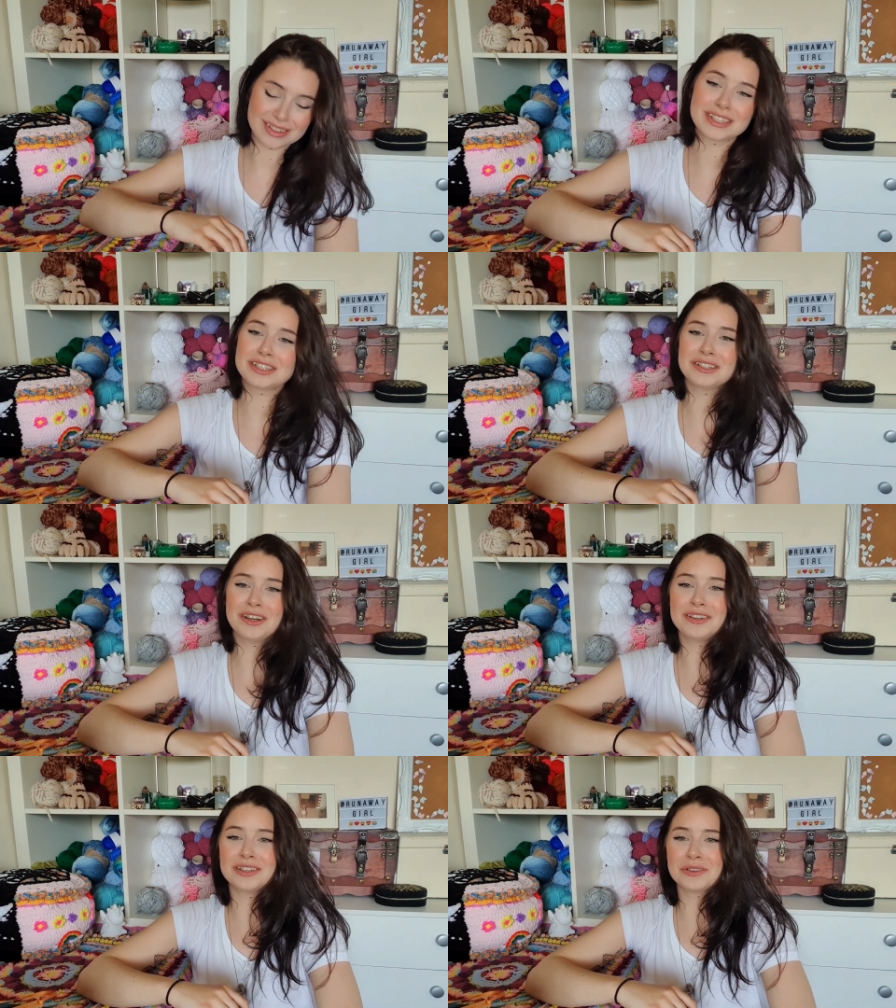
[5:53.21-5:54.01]
Like you know,
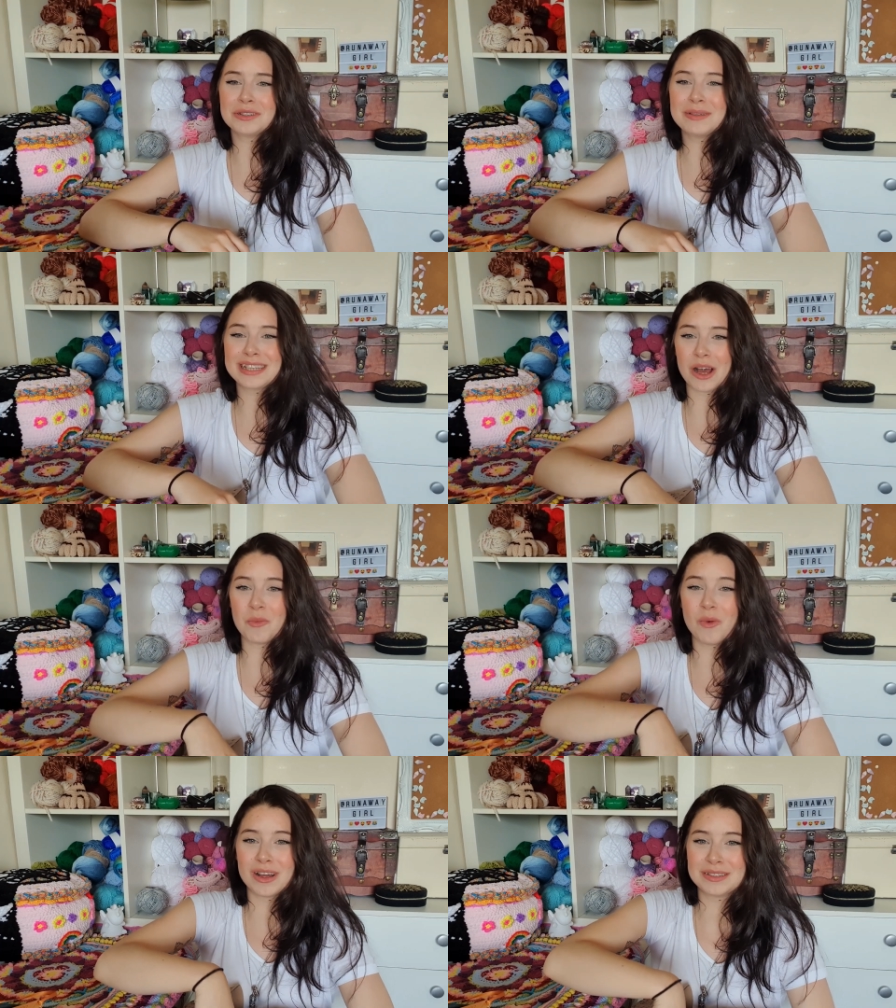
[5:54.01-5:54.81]
I don't want to make that
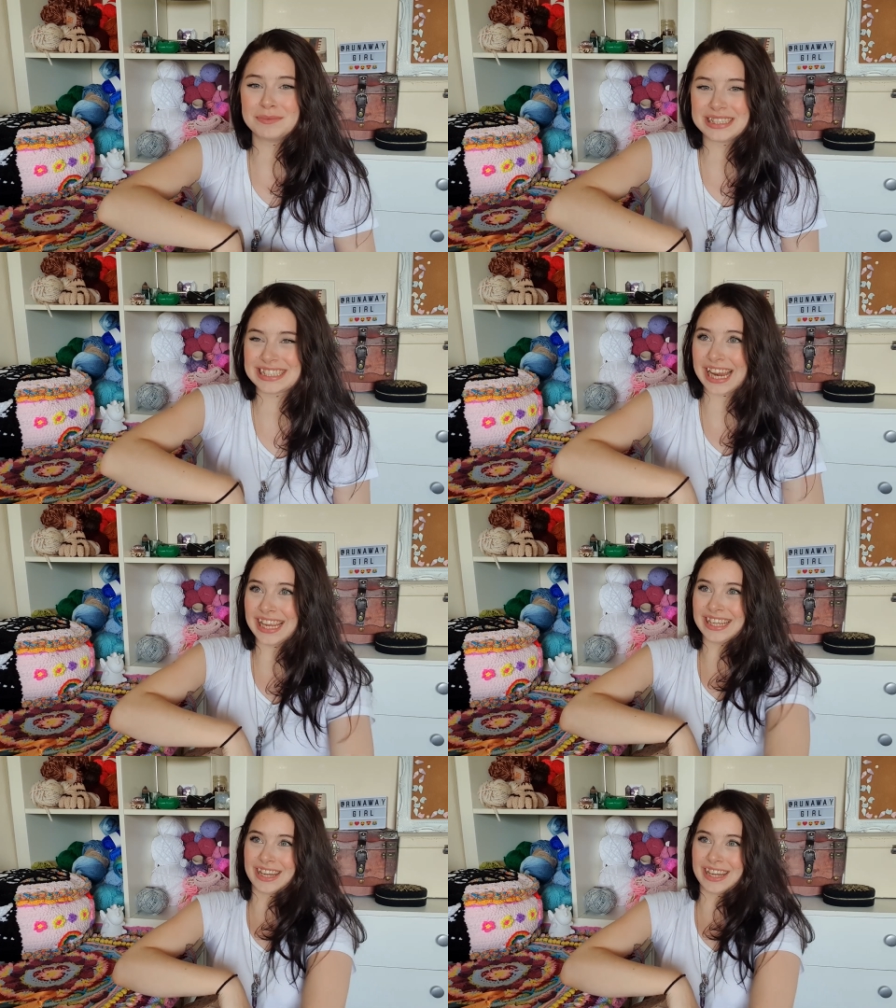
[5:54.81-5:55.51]
one mistake.